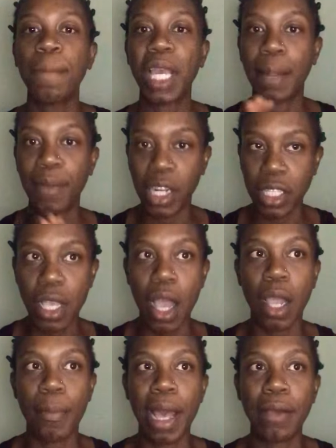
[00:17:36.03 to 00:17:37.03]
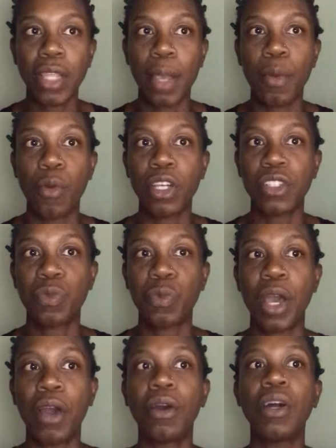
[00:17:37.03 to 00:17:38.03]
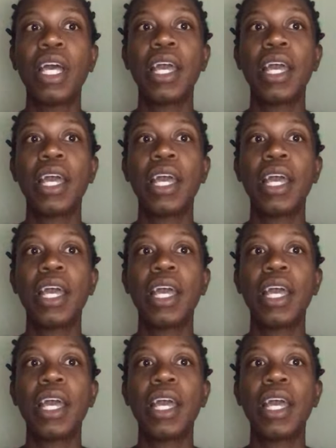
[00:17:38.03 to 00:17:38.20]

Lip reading: And I'm going to talk about that more as well.